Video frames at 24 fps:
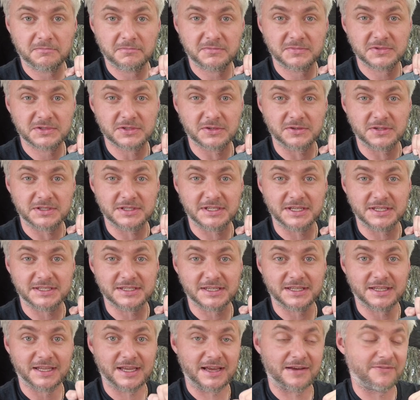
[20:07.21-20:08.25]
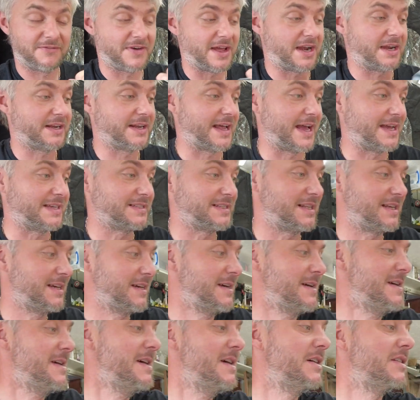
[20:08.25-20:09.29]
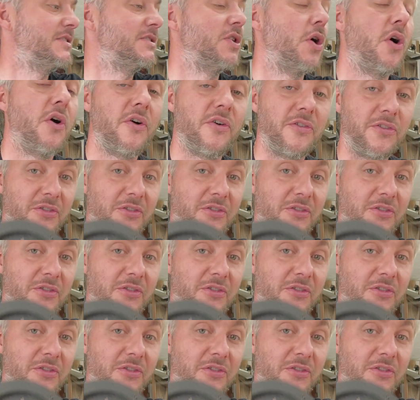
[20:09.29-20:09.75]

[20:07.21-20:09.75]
So it sits in there very nicely. So